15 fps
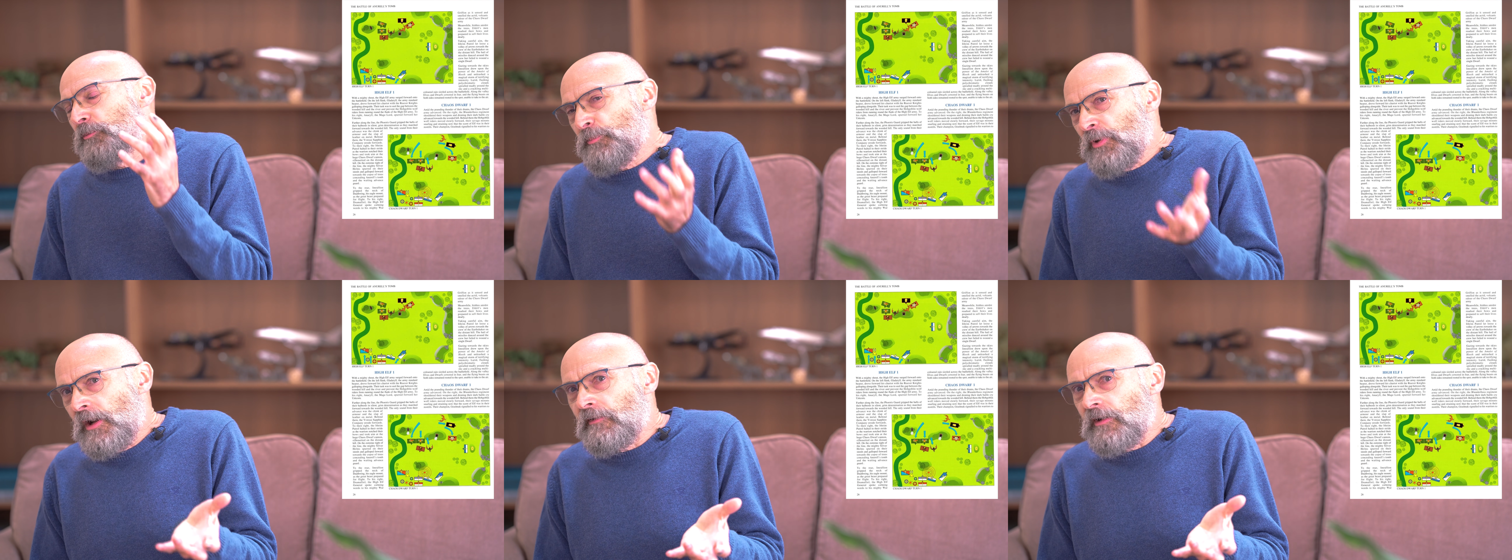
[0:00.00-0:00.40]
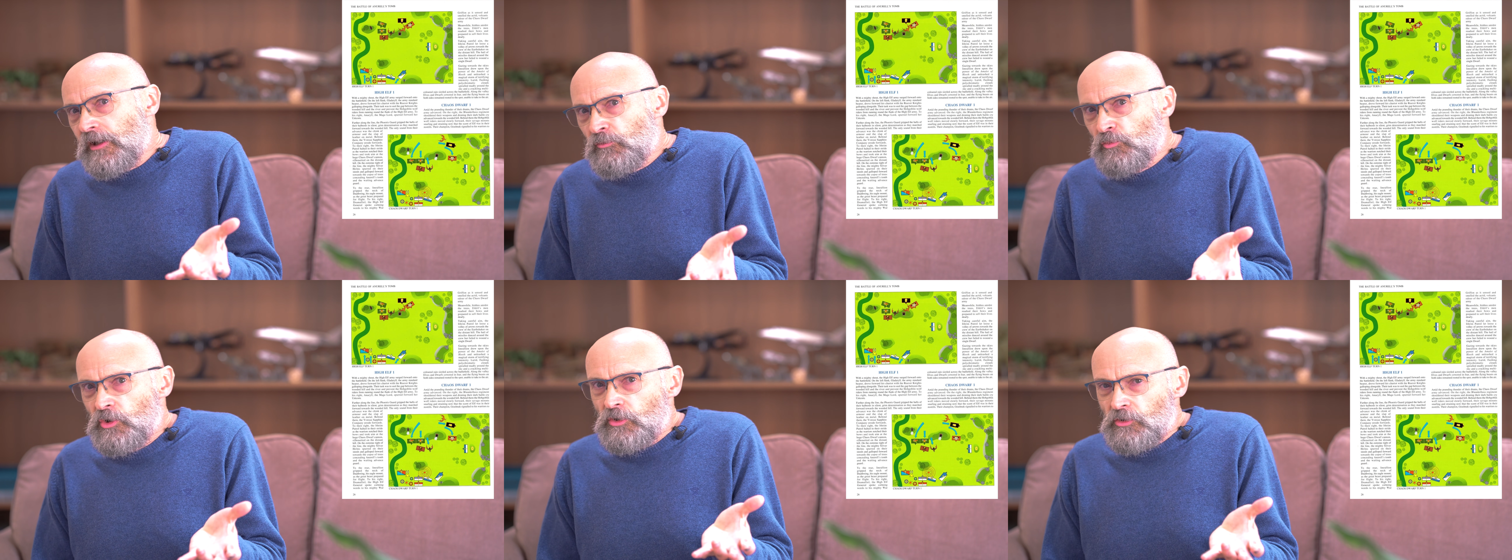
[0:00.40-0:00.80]
the Perry
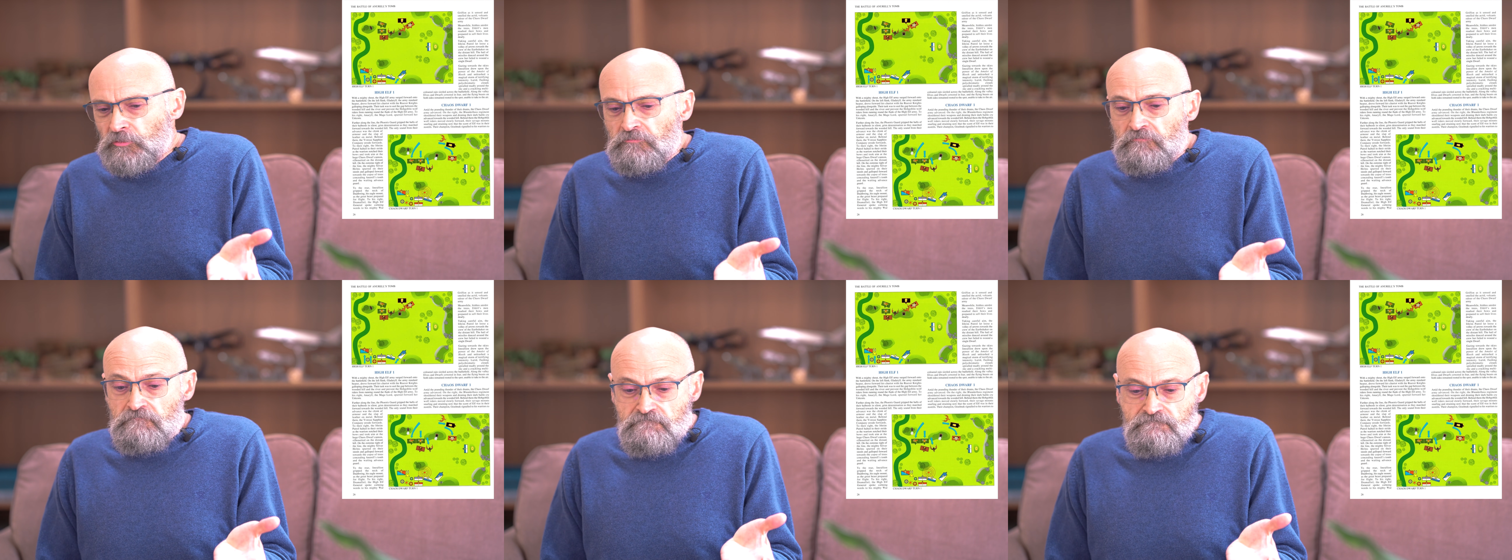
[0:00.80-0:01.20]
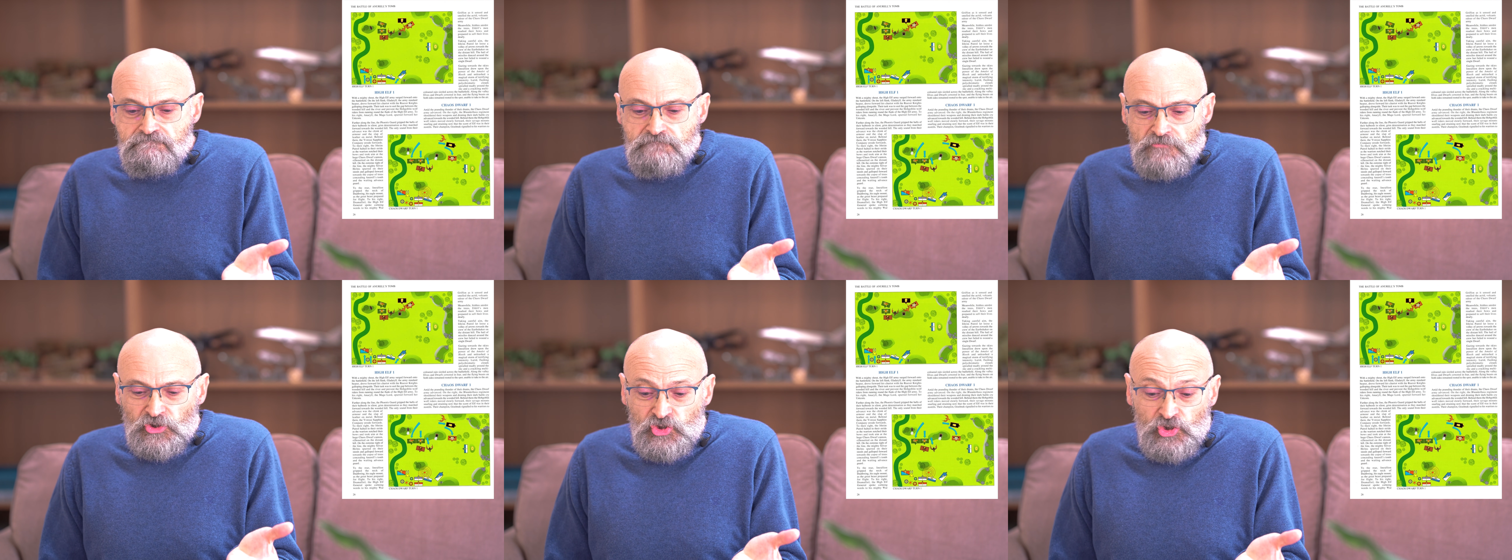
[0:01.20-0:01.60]
will
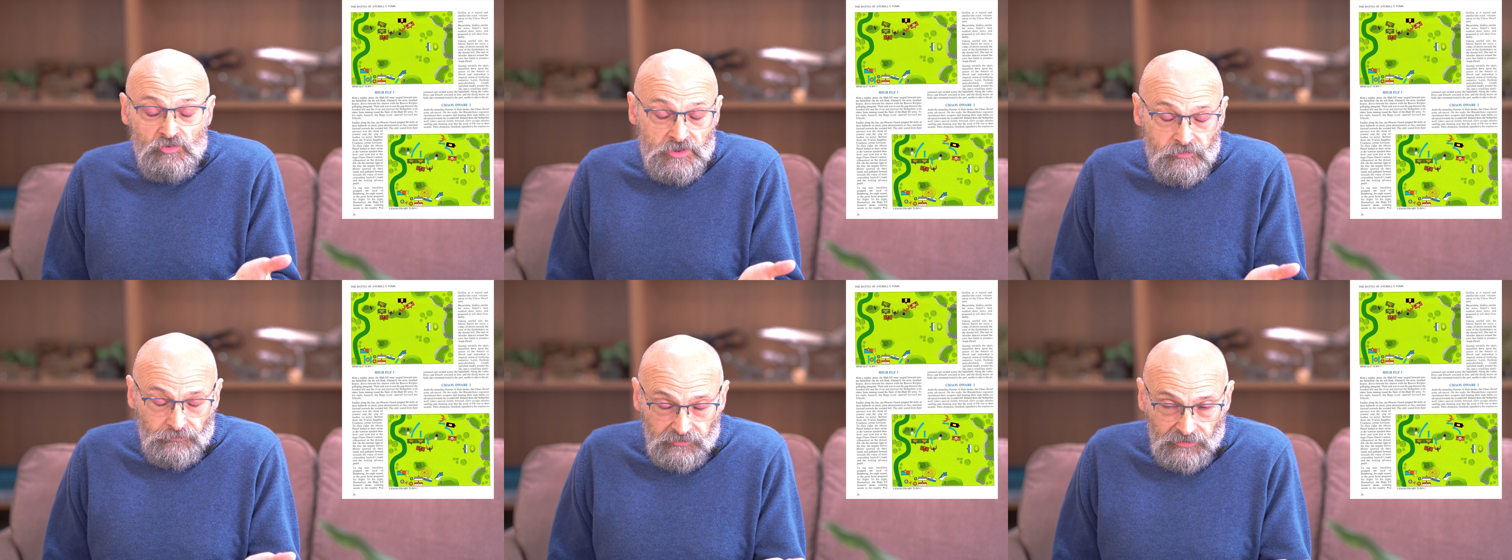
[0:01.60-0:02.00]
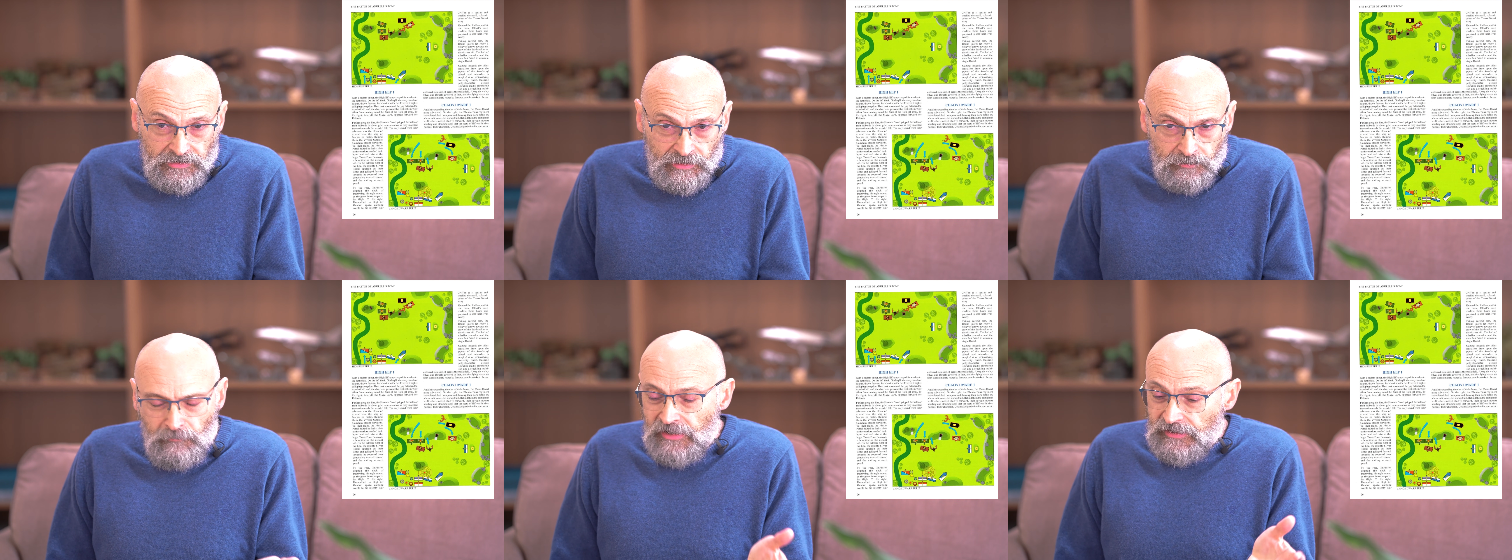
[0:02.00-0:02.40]
dutifully
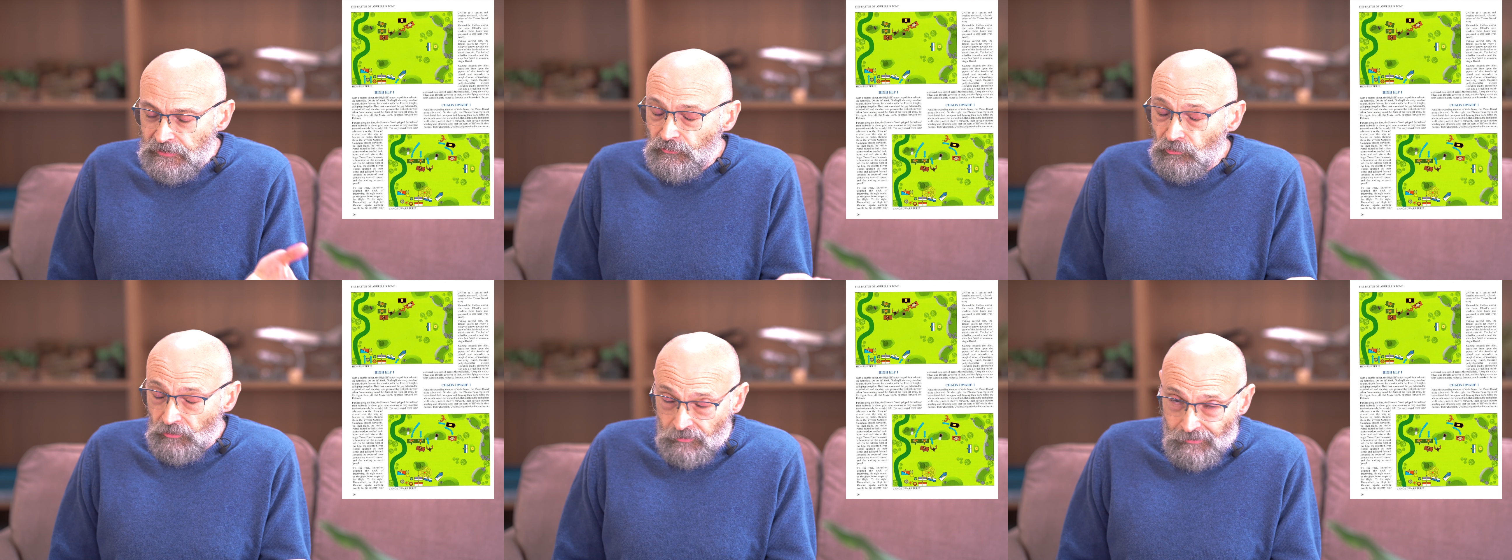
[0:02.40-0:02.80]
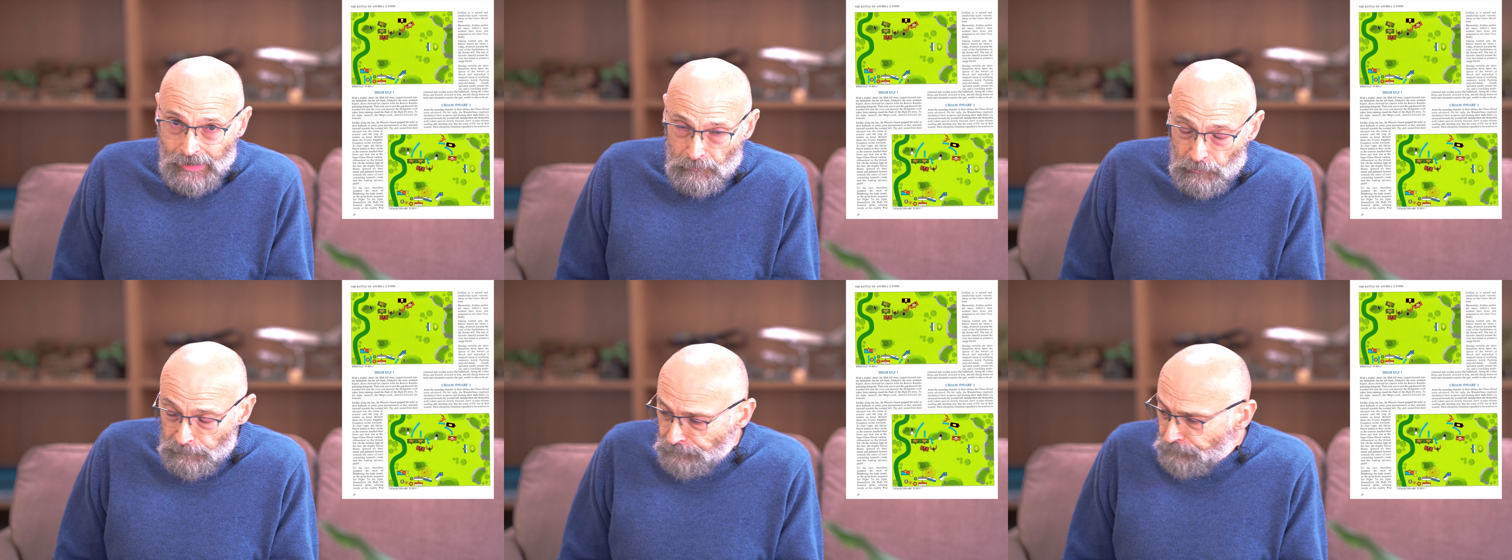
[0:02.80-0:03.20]
make it look crap